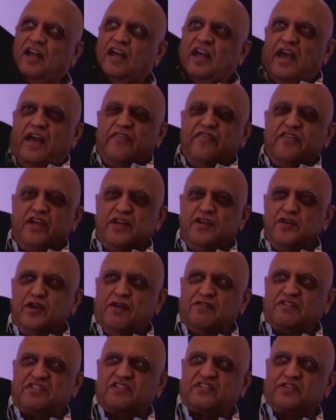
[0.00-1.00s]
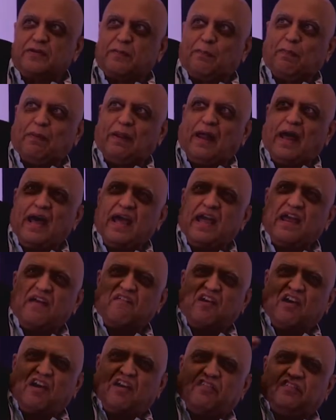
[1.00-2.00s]
And then you have a supply
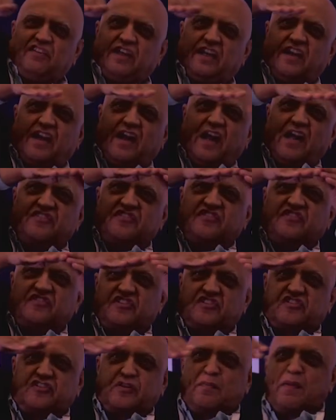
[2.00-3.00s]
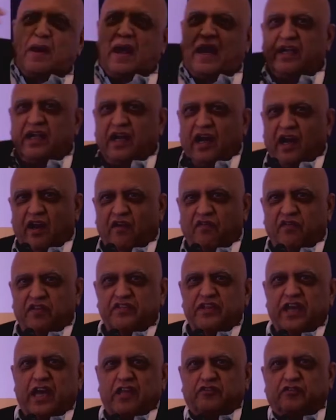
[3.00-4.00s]
curve that cuts this demand curve, and
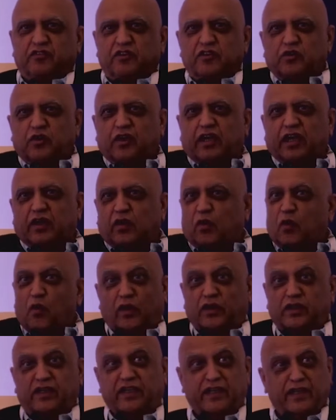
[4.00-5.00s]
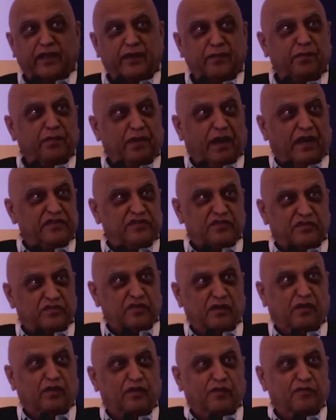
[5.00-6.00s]
that's where you get quantity and price.
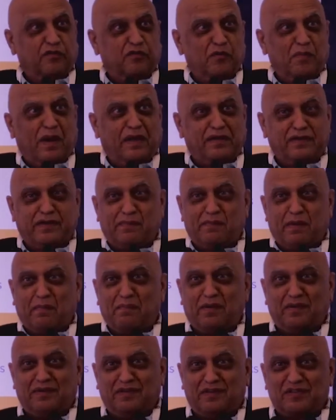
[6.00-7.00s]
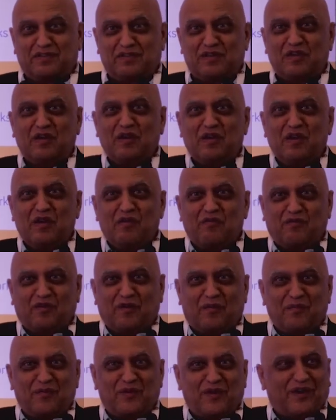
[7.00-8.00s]
All of you might remember this
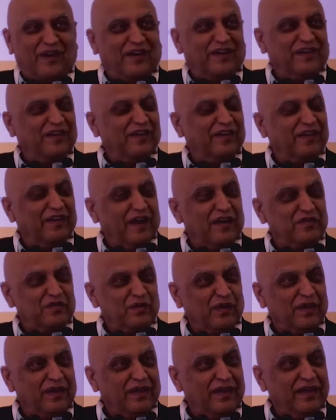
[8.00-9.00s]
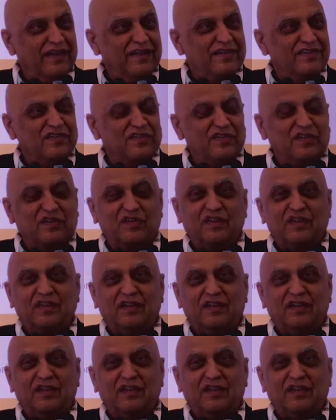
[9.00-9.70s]
from your undergraduate days.